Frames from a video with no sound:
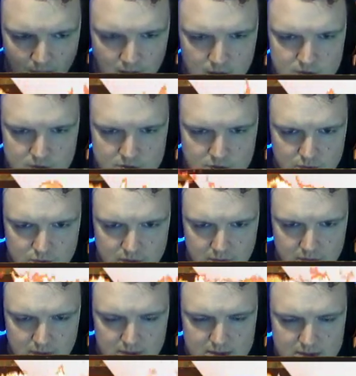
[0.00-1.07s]
So with that
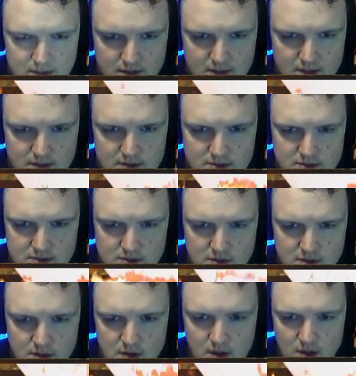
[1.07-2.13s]
being said is
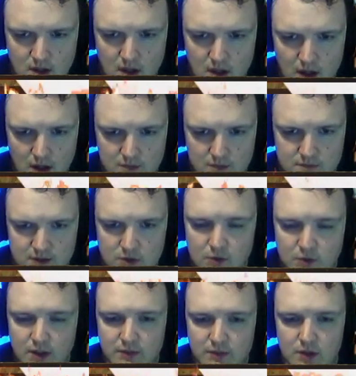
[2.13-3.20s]
they do
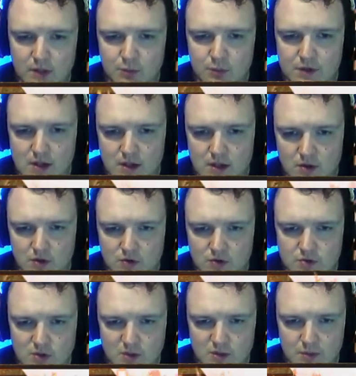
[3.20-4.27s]
level up when they kill you, so
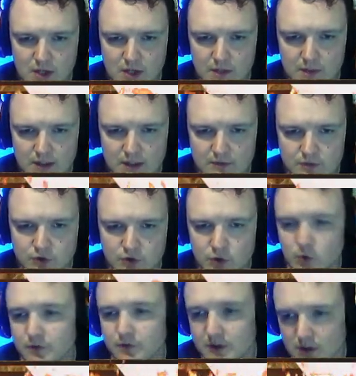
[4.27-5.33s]
he'd become a level 2
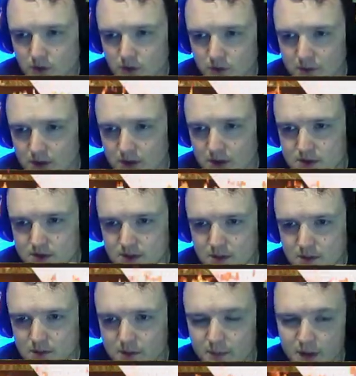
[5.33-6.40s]
if he killed me. Same with
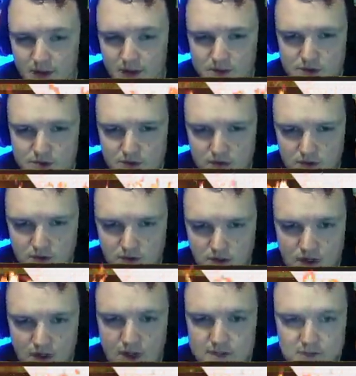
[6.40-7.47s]
the bears.
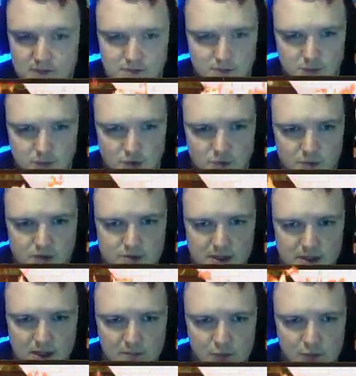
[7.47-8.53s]
Alright, and same with the pumas. They
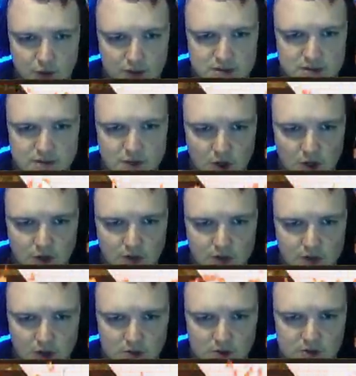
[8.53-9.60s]
get progressively harder and
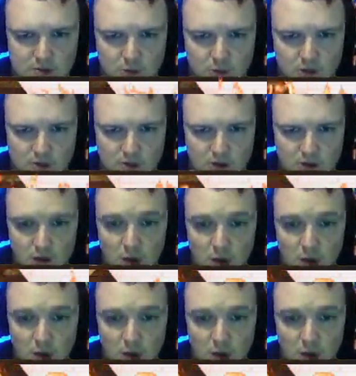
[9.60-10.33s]
harder the more they kill you.